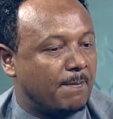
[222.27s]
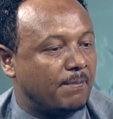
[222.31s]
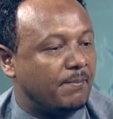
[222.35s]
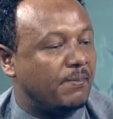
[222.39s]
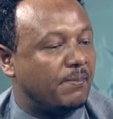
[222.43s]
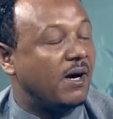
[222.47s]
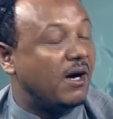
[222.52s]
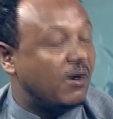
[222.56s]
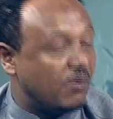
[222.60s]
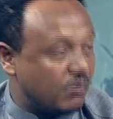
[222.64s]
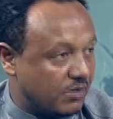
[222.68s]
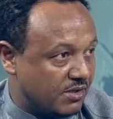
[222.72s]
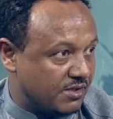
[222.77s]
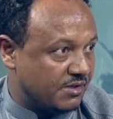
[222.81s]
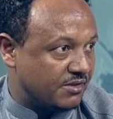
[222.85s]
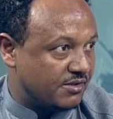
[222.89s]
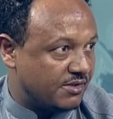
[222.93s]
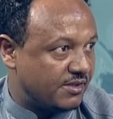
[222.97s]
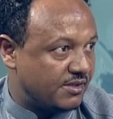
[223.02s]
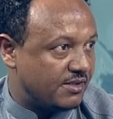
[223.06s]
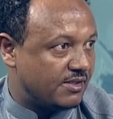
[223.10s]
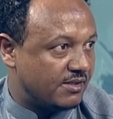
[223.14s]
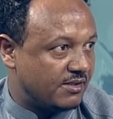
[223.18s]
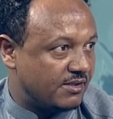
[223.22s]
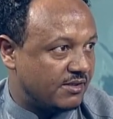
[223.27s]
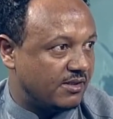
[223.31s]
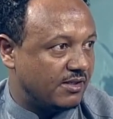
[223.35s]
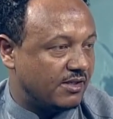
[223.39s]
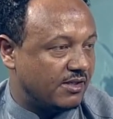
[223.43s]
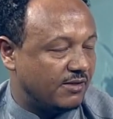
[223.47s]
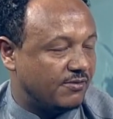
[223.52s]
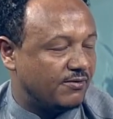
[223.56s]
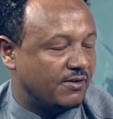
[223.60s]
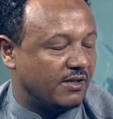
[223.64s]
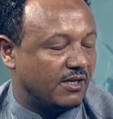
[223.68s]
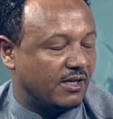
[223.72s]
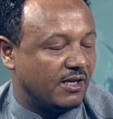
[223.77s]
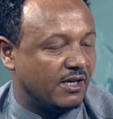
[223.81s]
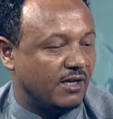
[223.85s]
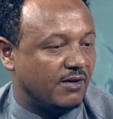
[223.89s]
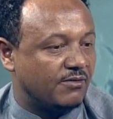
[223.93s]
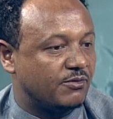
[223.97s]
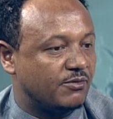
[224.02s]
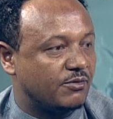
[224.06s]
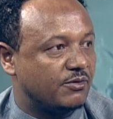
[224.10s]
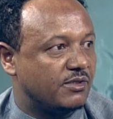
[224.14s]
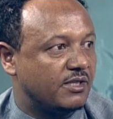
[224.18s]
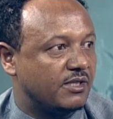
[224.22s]
powers, if I
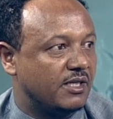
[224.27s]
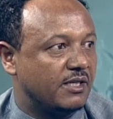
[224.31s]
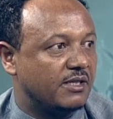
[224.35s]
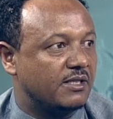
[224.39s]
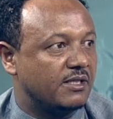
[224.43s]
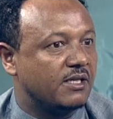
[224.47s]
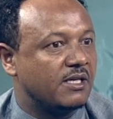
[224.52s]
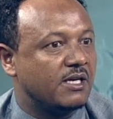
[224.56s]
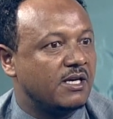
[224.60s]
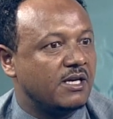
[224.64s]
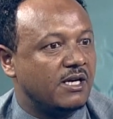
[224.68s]
have to say it.